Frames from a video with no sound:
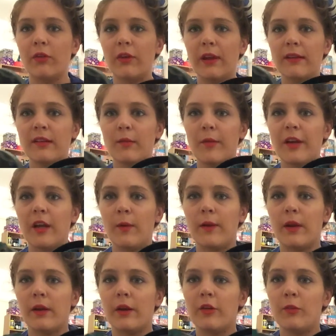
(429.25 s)
So next time I go
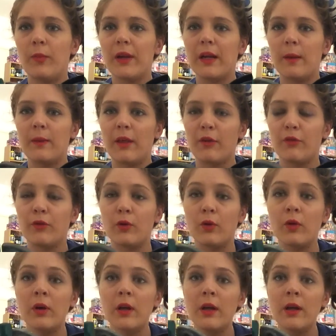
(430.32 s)
in, I'm going to pick up the other four.